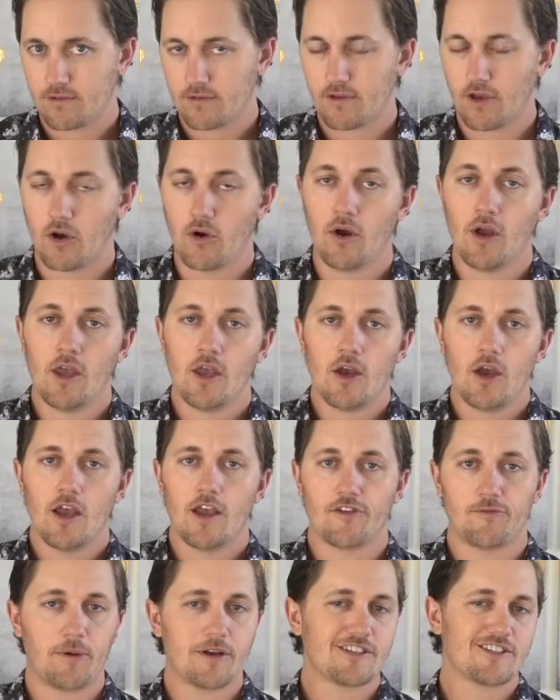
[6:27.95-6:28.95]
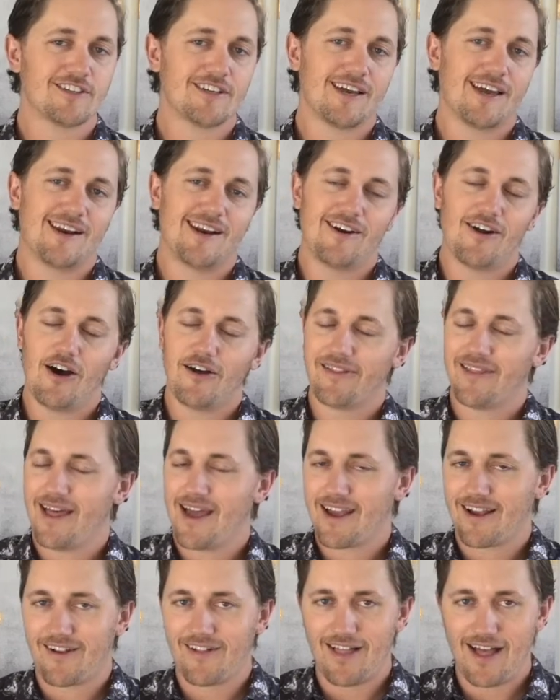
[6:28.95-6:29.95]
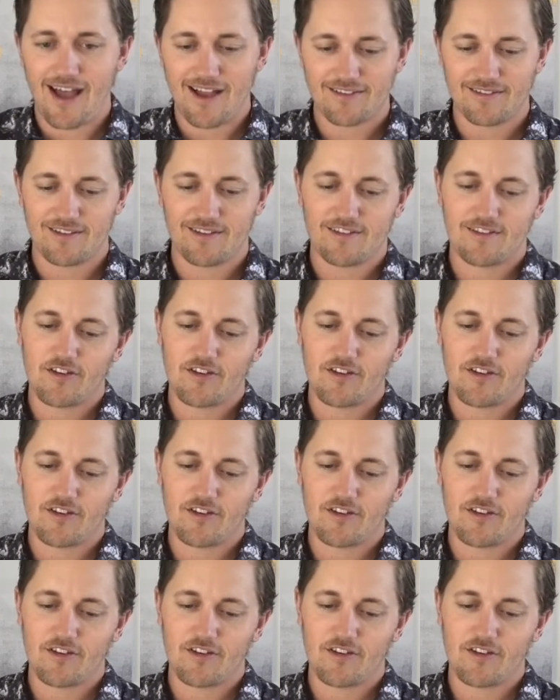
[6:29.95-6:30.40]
So especially in an online class,